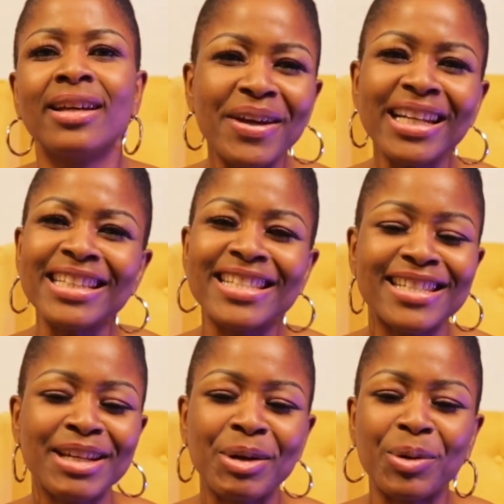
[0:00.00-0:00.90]
Being
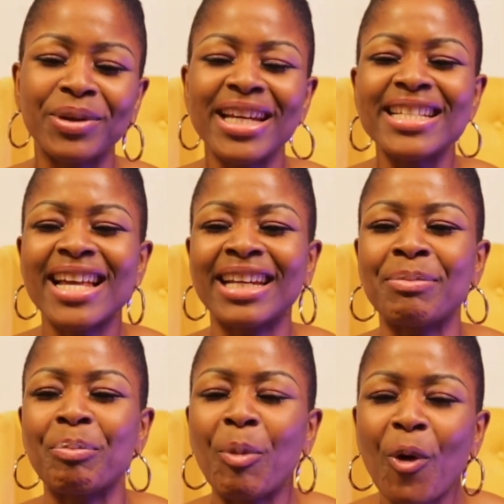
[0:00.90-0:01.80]
single is an
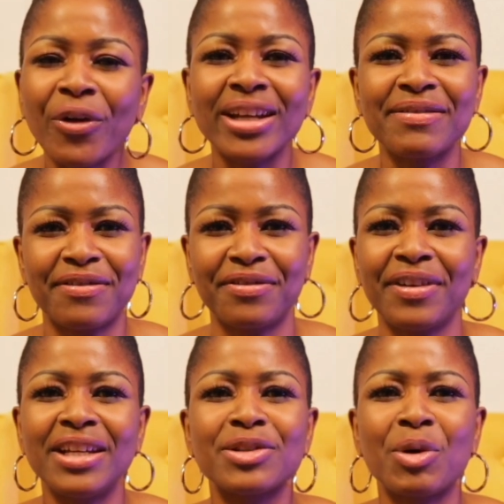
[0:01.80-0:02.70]
important
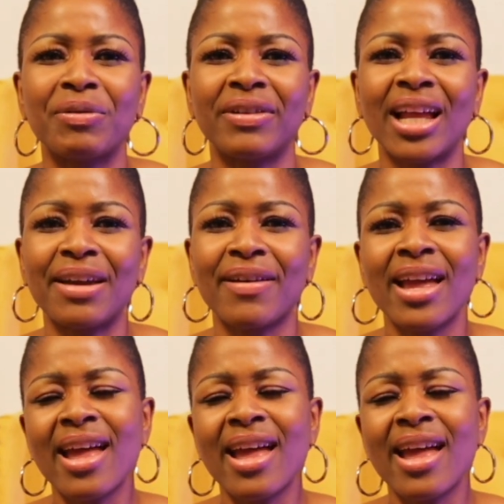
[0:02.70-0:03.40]
phase of life